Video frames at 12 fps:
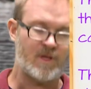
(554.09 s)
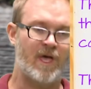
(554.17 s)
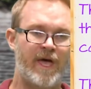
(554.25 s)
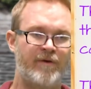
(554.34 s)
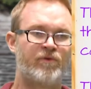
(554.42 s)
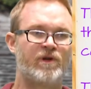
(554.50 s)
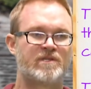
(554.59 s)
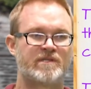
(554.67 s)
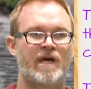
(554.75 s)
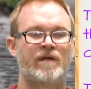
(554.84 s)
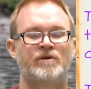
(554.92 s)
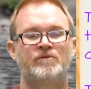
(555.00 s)
every
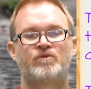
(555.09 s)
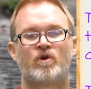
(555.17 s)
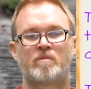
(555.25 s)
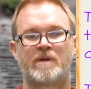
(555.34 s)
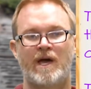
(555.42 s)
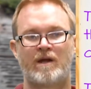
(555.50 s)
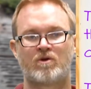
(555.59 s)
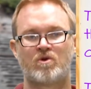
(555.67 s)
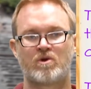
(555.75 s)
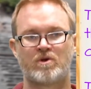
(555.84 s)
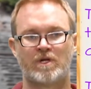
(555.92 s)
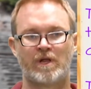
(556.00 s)
standard form
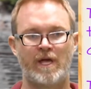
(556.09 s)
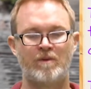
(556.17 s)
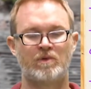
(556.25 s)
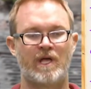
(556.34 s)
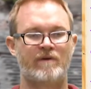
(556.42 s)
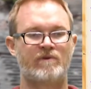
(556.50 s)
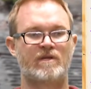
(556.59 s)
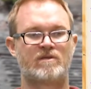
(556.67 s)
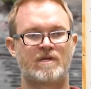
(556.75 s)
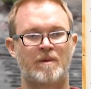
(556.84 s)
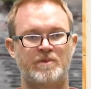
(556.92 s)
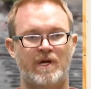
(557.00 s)
categorical claim will have a
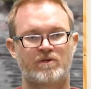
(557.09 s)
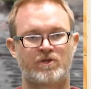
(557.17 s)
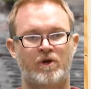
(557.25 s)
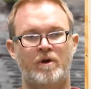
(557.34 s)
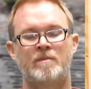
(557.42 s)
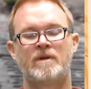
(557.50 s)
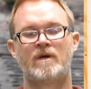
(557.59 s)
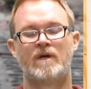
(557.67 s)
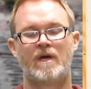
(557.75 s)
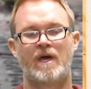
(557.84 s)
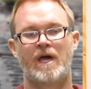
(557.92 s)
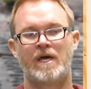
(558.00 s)
subject term
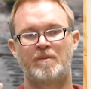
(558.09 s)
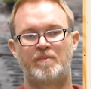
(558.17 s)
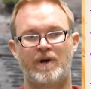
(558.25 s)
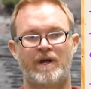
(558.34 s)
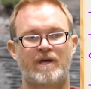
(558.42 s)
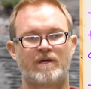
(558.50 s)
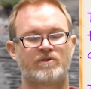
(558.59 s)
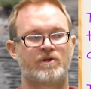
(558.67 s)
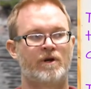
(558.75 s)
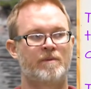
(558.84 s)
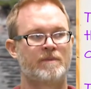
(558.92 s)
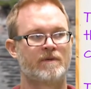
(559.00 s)
and a predicate
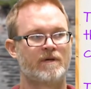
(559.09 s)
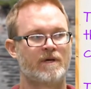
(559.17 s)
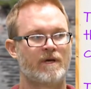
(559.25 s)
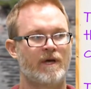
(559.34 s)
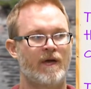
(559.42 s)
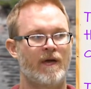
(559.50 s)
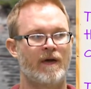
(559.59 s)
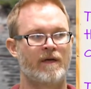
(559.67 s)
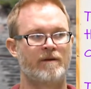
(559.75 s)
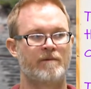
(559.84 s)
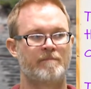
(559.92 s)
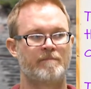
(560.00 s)
term.
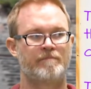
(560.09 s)
And